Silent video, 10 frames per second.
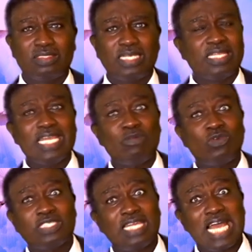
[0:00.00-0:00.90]
And that
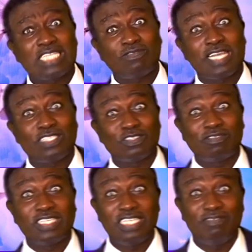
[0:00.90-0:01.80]
was the last flight
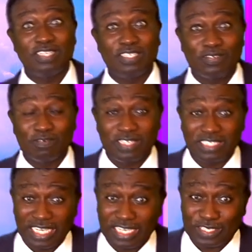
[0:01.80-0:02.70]
of the evening, of the
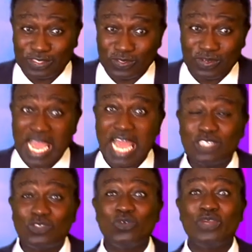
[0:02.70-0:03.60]
day. So I
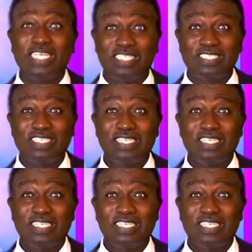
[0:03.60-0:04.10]
had to wait